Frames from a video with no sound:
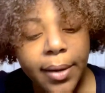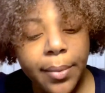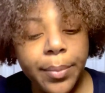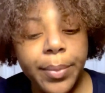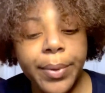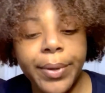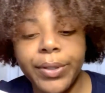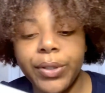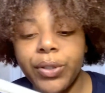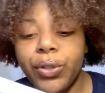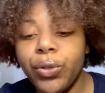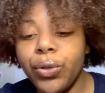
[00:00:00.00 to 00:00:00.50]

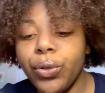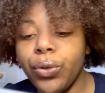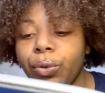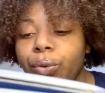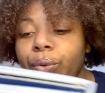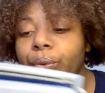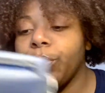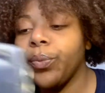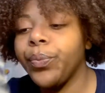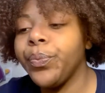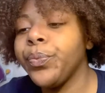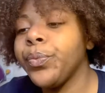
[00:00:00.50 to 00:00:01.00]
number 2,
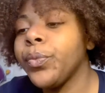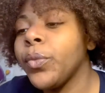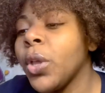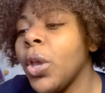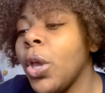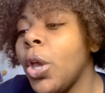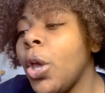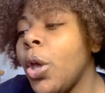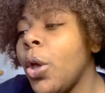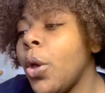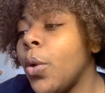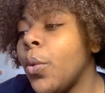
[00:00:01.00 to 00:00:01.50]

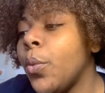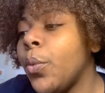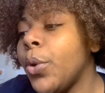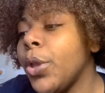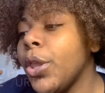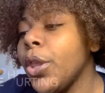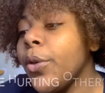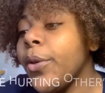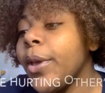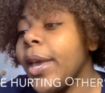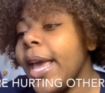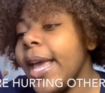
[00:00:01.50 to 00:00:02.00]

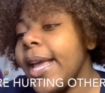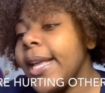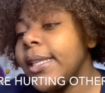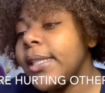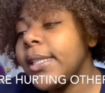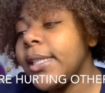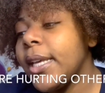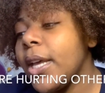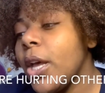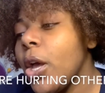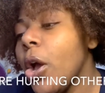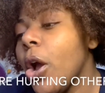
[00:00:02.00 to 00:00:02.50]
when you get
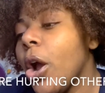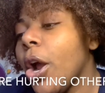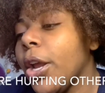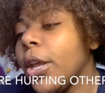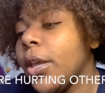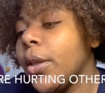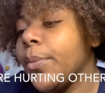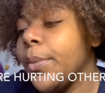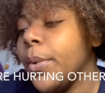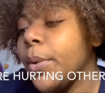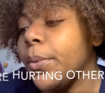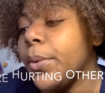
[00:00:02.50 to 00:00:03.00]
into an
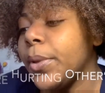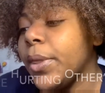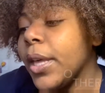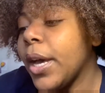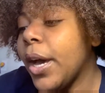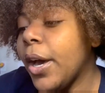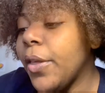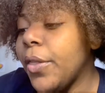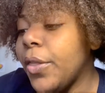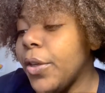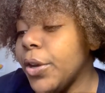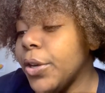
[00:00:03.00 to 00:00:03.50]
argument with
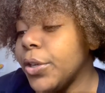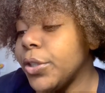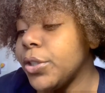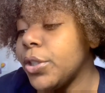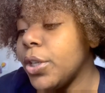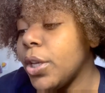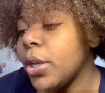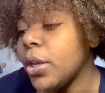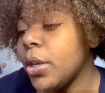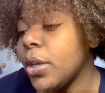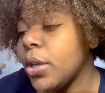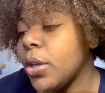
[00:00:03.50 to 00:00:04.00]
others,